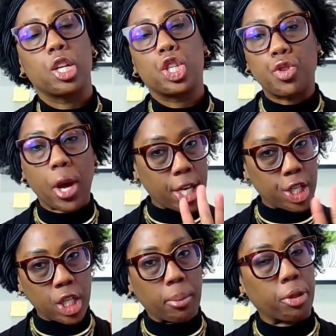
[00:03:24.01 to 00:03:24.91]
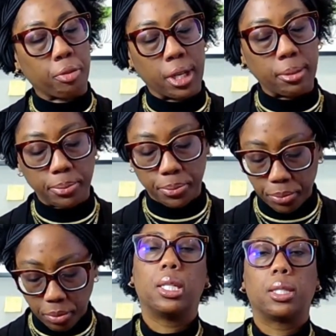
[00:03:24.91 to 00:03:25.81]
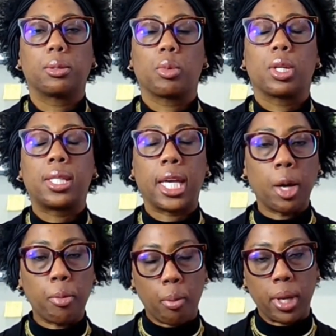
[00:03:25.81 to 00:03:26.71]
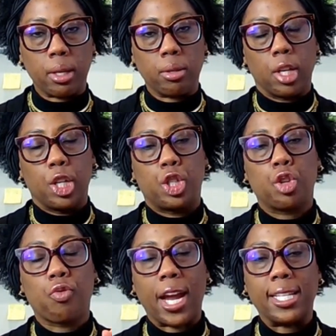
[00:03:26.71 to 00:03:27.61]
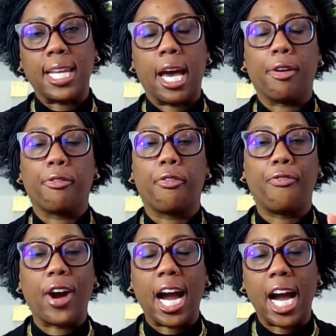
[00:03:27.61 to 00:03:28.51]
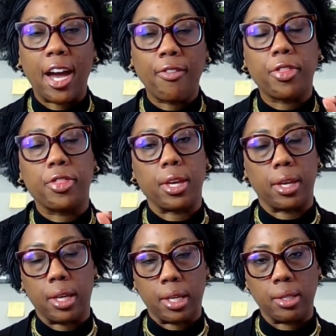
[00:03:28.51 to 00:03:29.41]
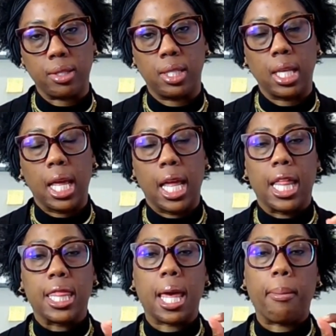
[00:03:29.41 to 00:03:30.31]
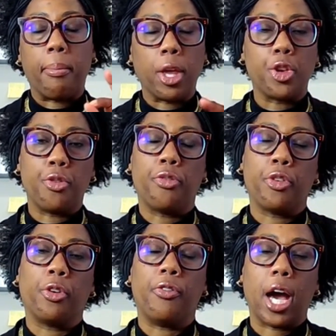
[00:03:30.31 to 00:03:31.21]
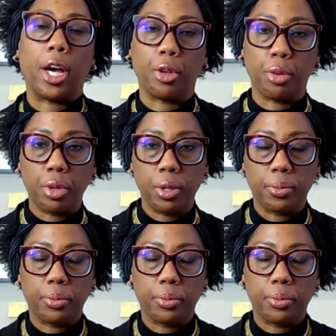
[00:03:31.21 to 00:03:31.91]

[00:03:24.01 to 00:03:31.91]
Strategy number 3, take a moment to write down 5 things that make you feel valued.